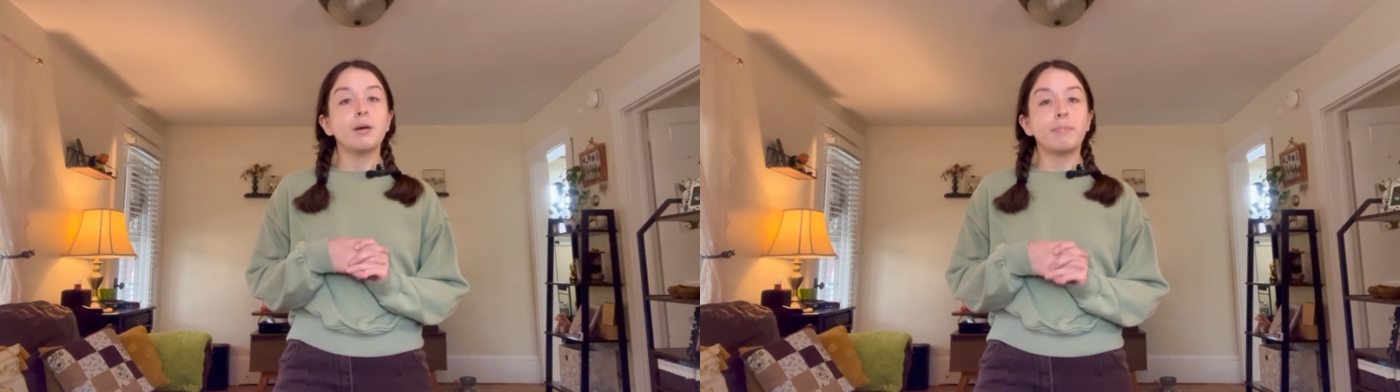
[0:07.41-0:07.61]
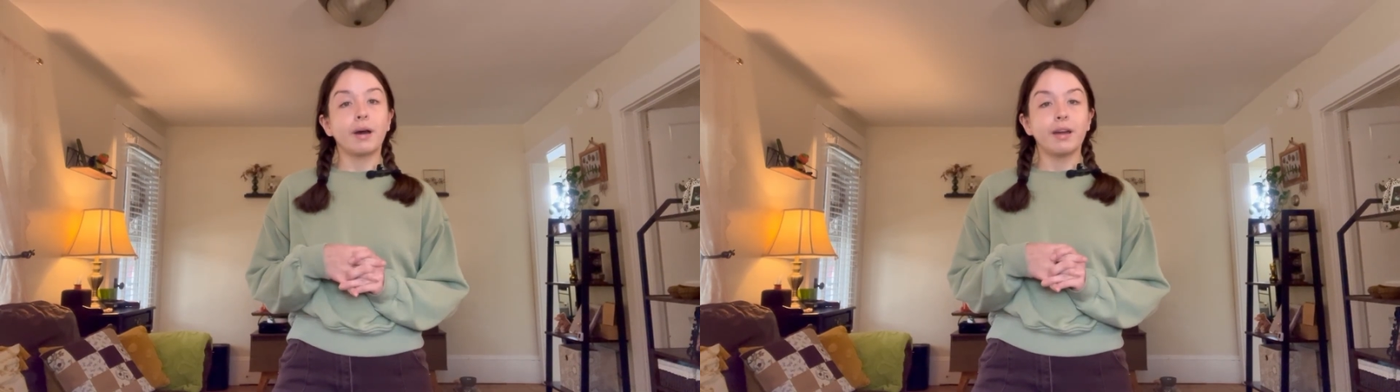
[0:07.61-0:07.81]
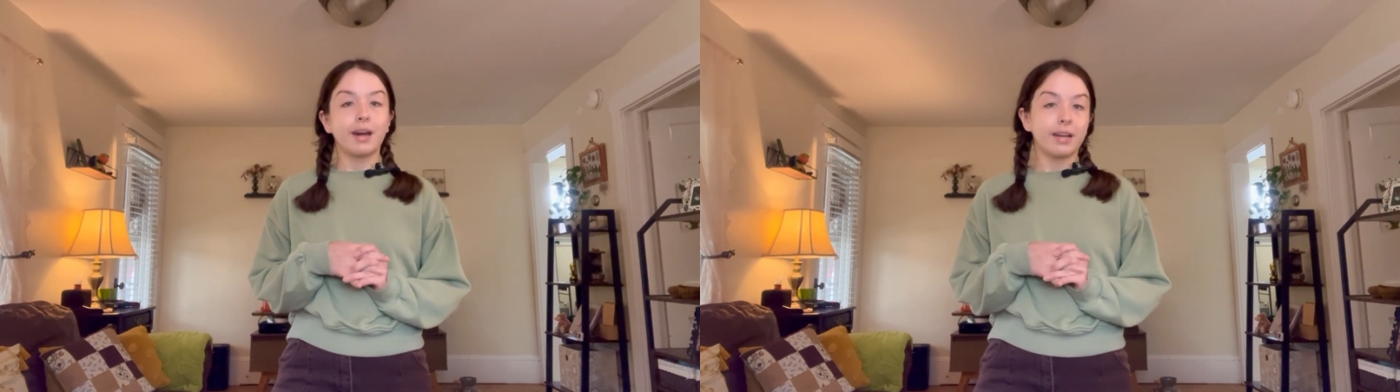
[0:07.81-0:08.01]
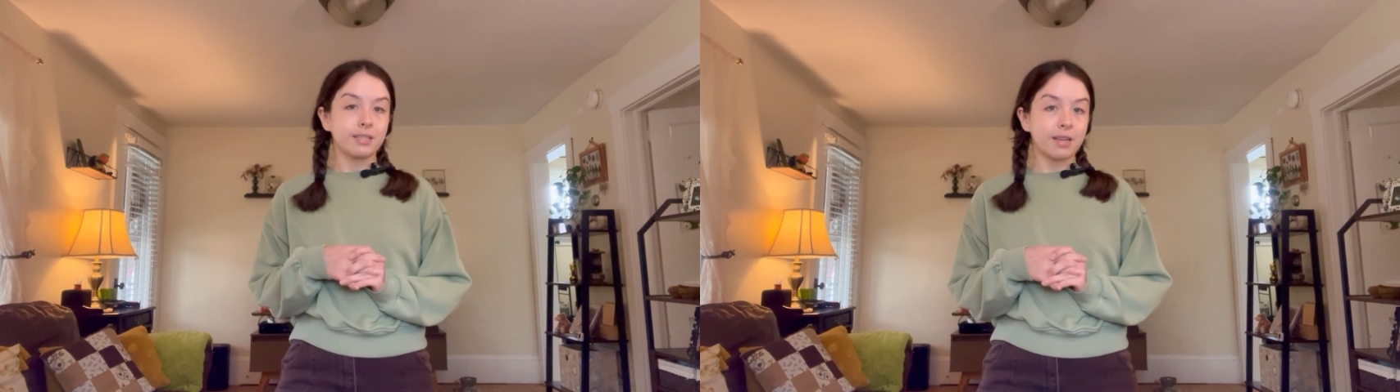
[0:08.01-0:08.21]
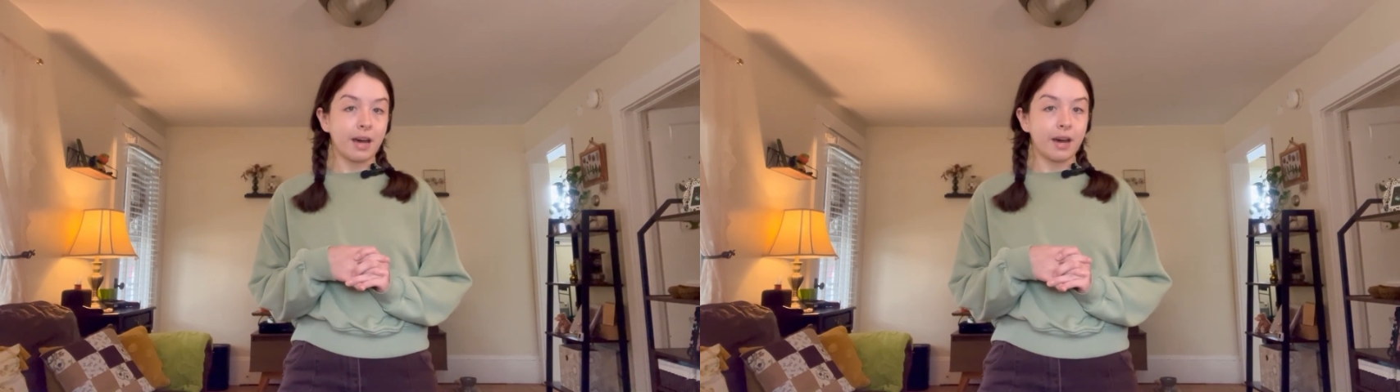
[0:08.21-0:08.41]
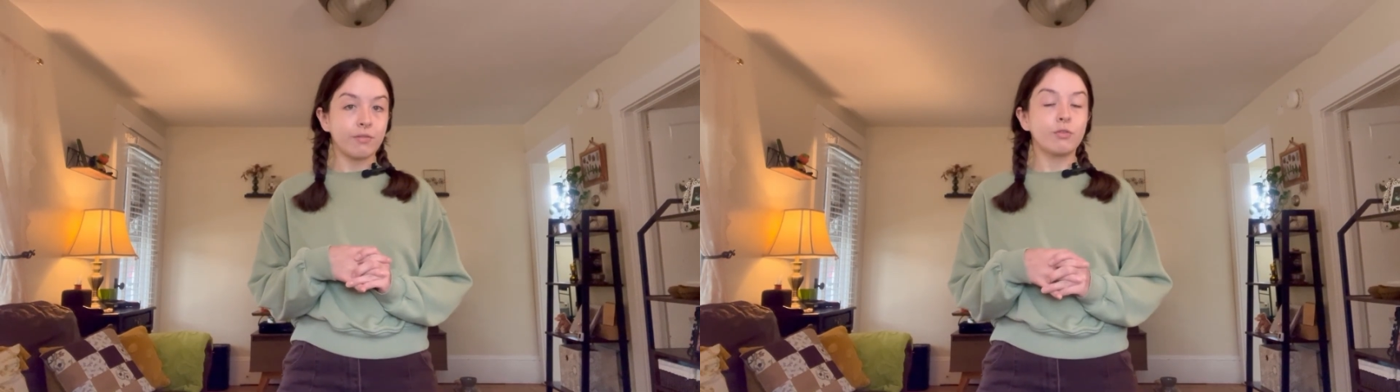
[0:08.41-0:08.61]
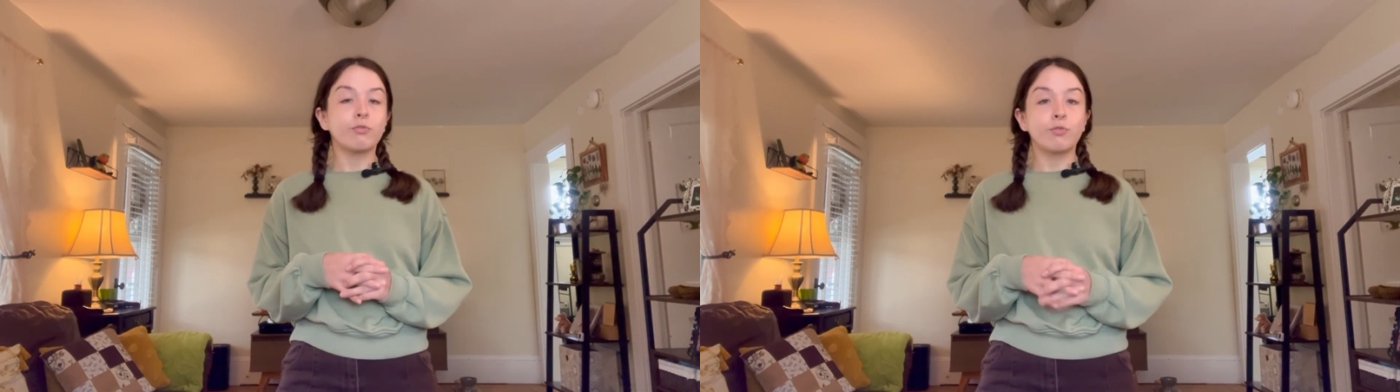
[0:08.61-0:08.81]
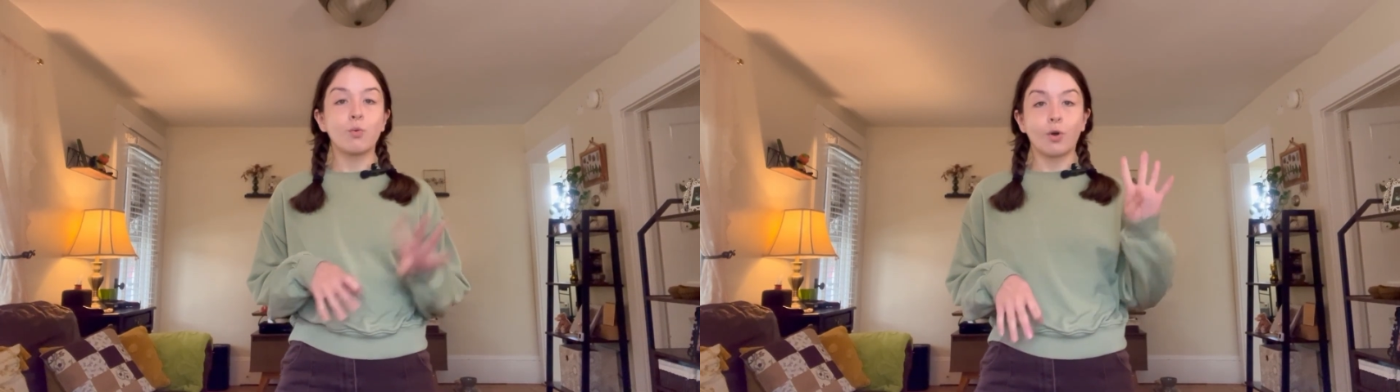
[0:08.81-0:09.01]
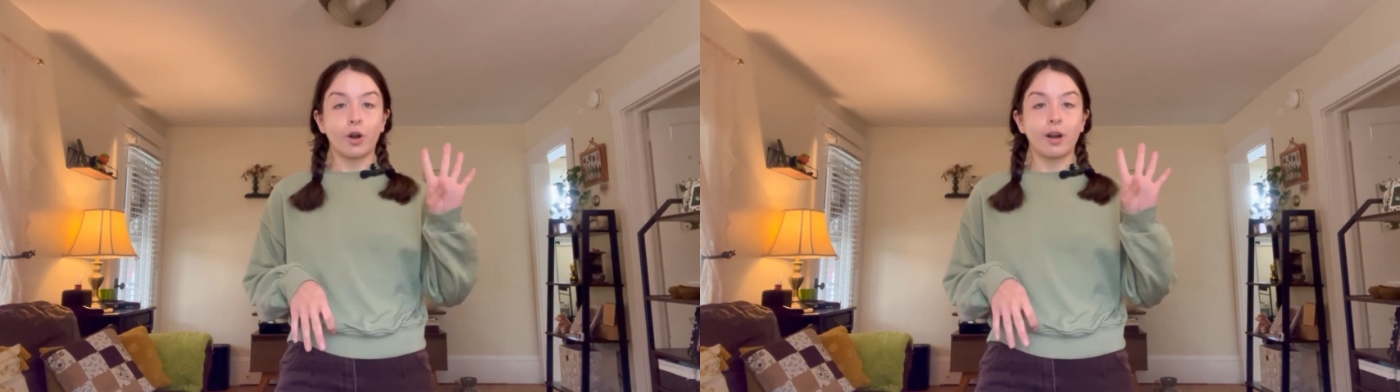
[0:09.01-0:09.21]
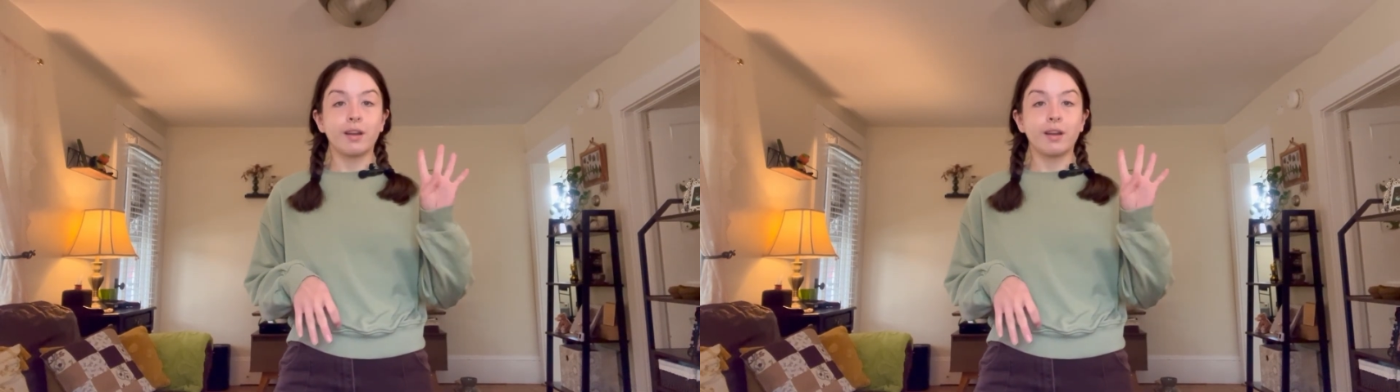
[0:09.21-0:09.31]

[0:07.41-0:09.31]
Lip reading: But I have 4